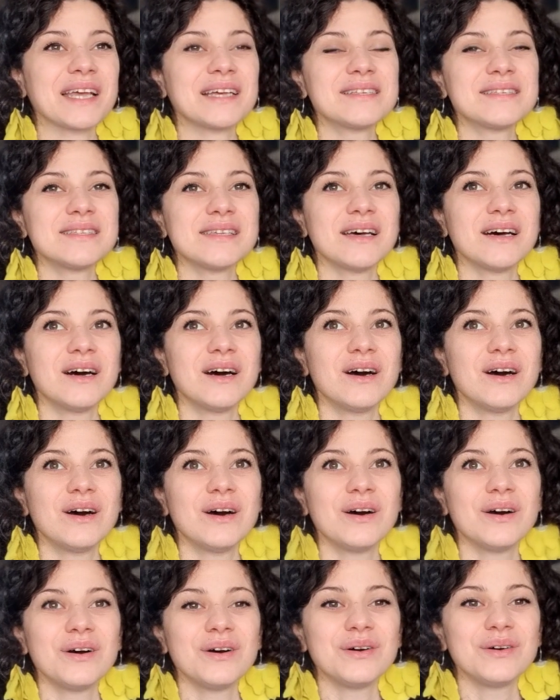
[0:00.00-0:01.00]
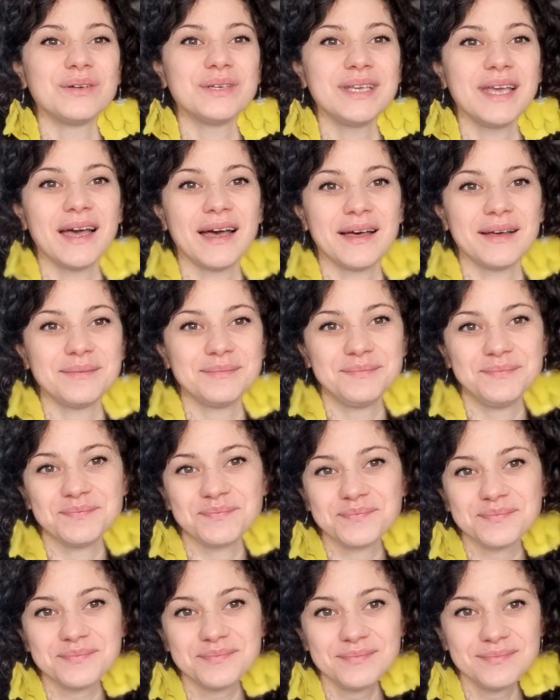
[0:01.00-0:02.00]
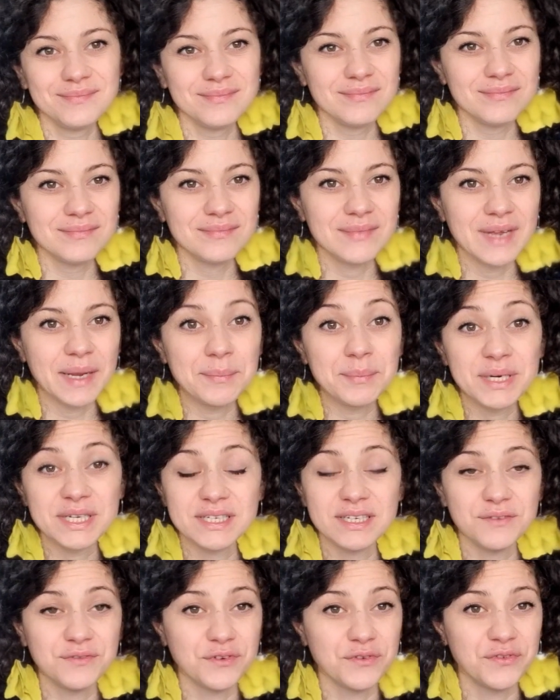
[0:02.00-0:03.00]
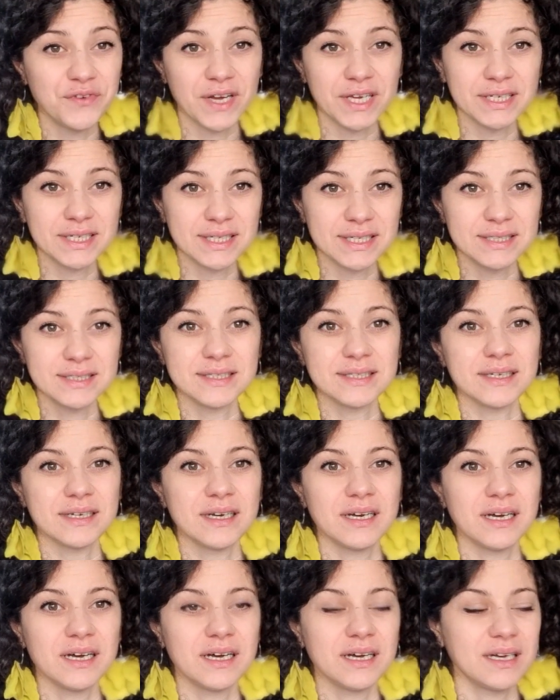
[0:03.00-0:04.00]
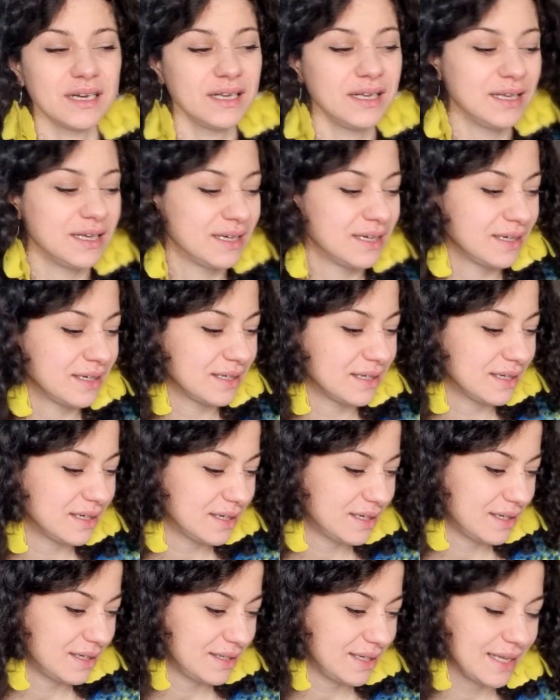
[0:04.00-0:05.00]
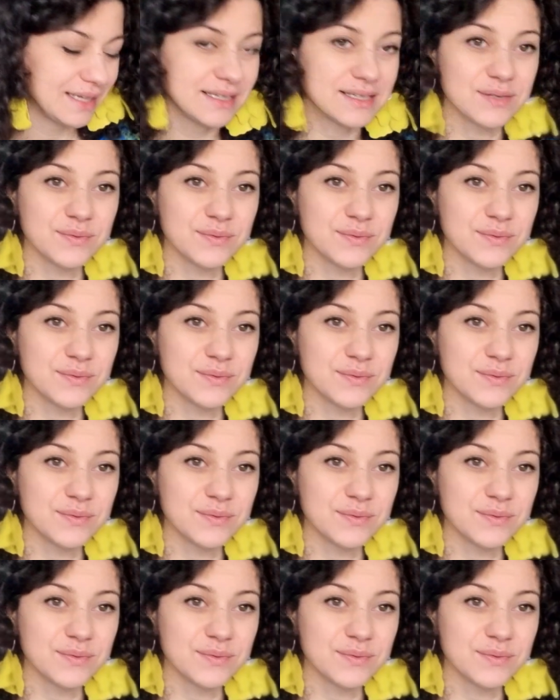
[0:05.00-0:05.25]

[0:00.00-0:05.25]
So yeah, but if you find it that is